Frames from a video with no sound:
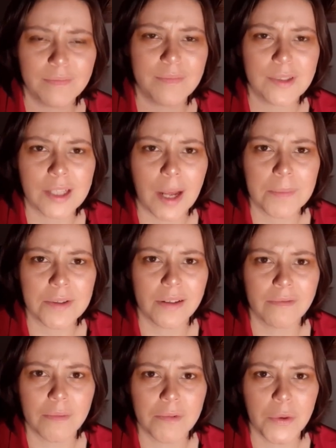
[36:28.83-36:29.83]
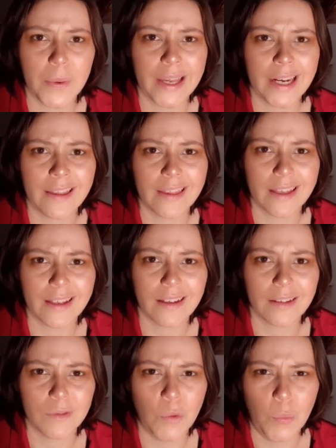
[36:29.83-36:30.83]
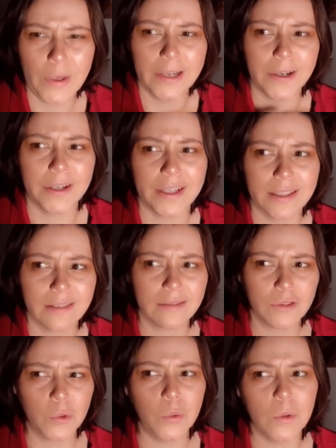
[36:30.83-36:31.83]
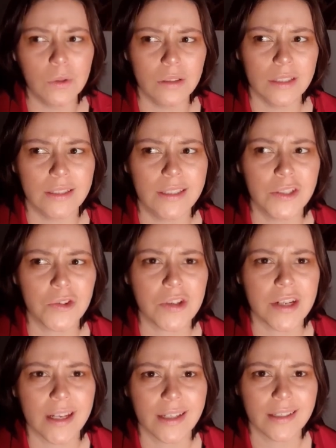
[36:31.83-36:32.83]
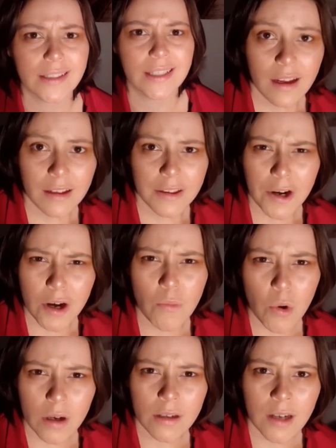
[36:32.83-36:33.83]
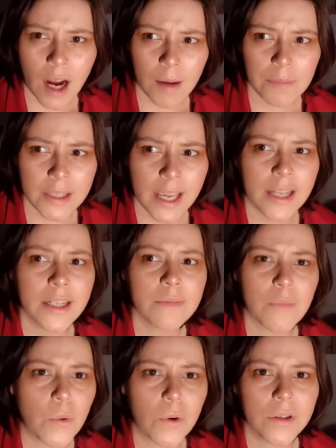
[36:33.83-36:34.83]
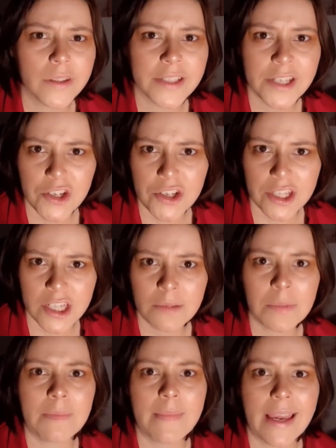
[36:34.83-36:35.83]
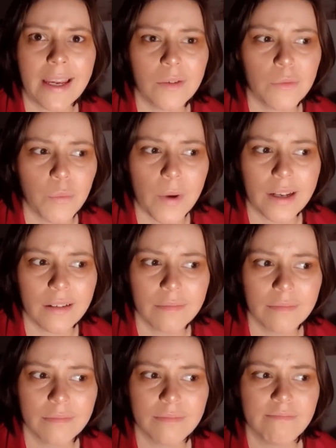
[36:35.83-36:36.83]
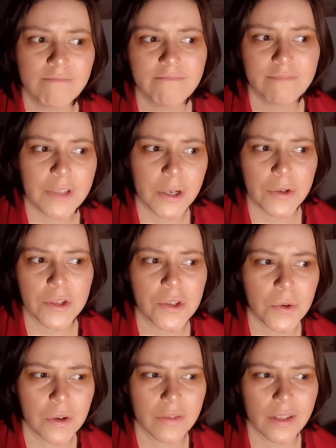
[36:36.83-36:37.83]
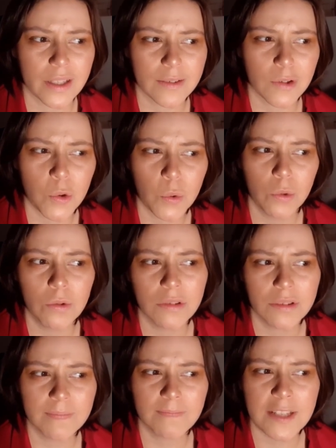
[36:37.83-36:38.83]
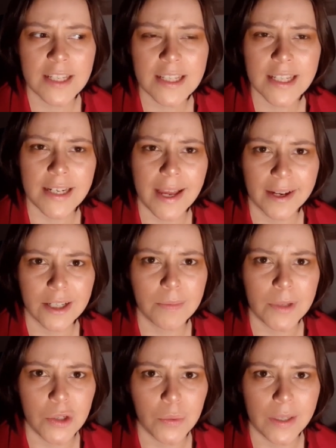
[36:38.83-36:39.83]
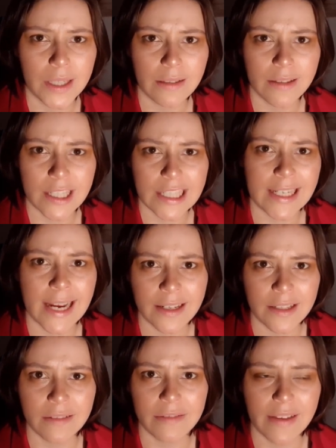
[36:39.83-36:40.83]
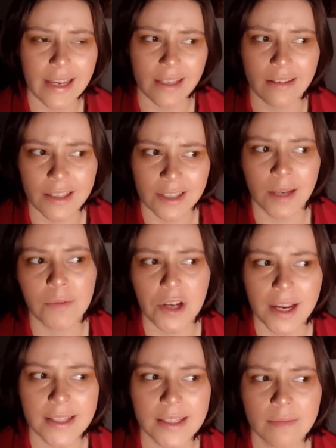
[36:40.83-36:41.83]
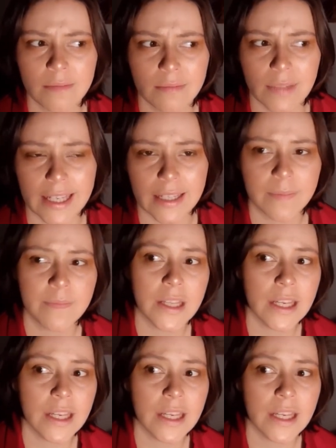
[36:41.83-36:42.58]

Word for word: stops them from doing anything weird and cool and interesting. There are more complicated moral decisions to be made when there is sort of a cool disconnect between the detective and the subjects. Like,